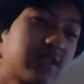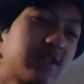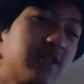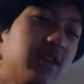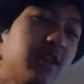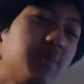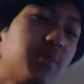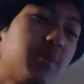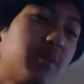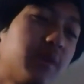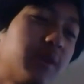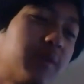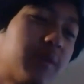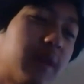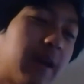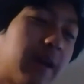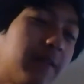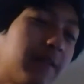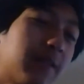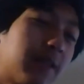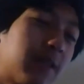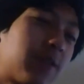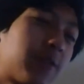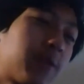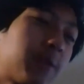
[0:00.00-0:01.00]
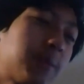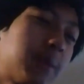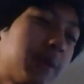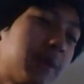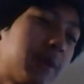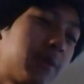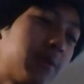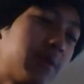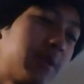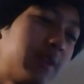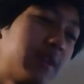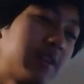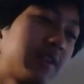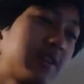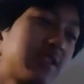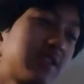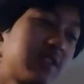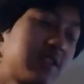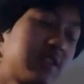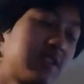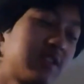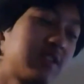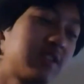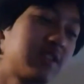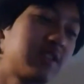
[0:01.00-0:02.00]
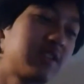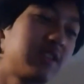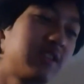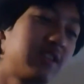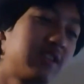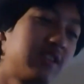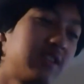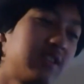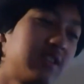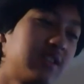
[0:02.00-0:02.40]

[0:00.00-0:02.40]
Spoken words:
there's no point of having a 3x3 that's just